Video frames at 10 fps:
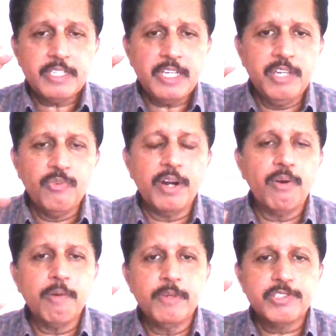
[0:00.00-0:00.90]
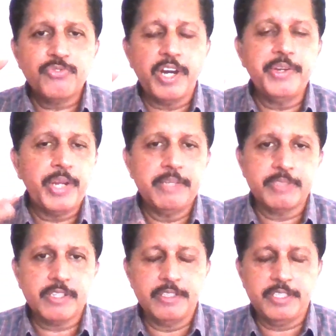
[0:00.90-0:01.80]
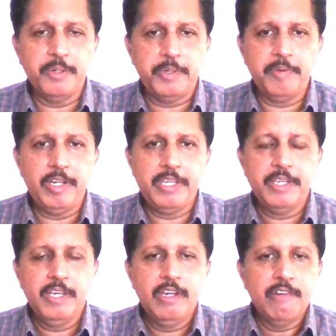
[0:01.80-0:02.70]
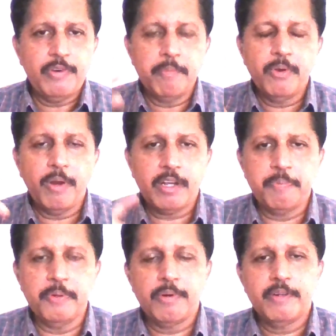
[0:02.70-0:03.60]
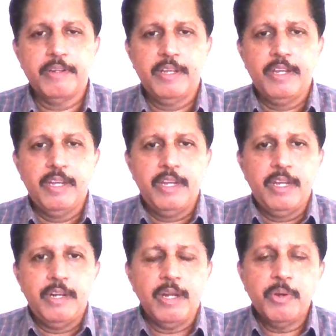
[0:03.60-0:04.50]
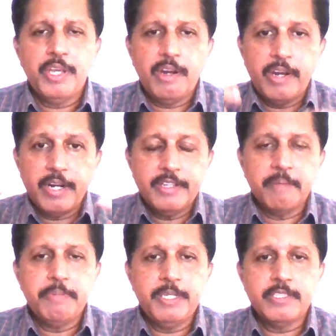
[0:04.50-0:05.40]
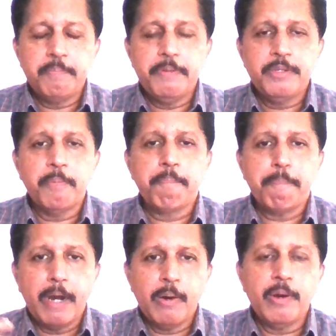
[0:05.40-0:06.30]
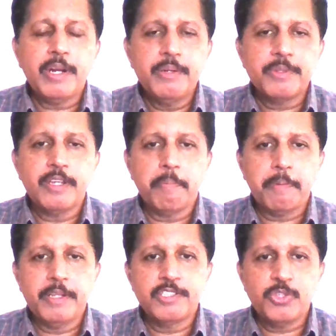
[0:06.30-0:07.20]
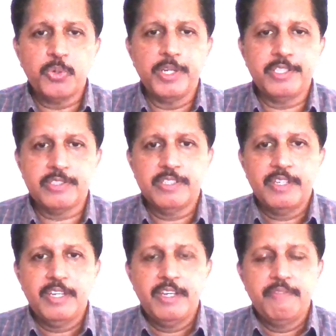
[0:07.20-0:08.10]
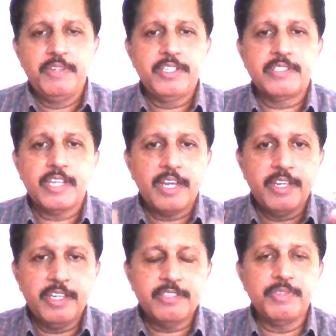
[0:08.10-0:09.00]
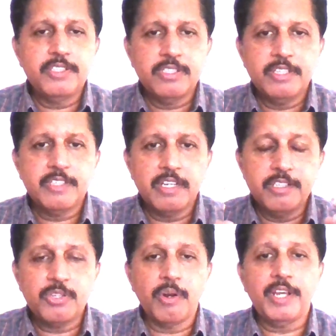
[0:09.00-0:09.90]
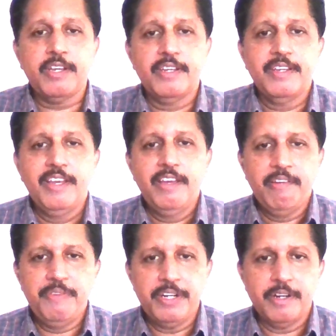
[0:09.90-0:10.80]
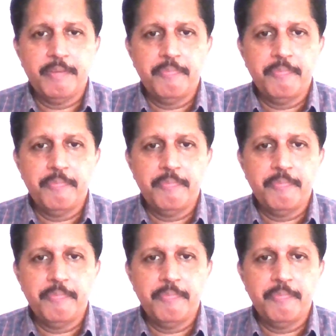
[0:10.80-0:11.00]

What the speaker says: He won almost 5 times consecutively from Gorakhpur. Now he led the BJP to power in Uttar Pradesh twice, which is a historic win,